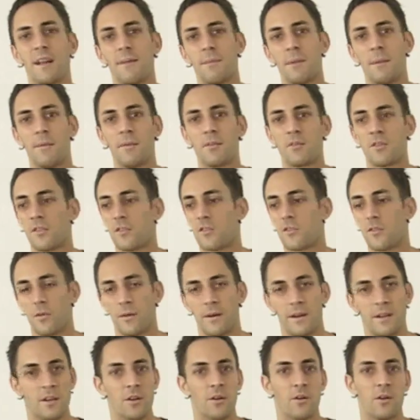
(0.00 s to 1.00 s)
of people just
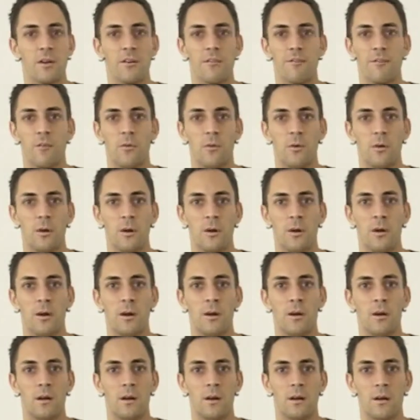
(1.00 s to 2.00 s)
join yoga for,
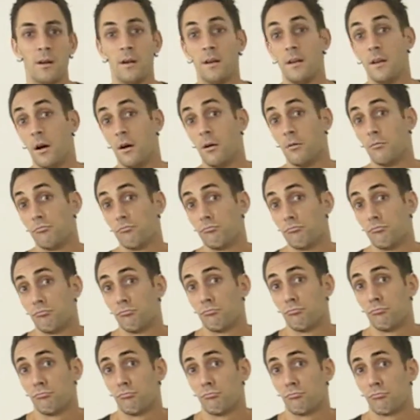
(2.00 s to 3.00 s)

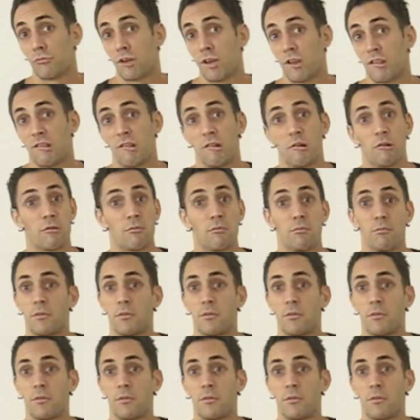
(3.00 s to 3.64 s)
because they're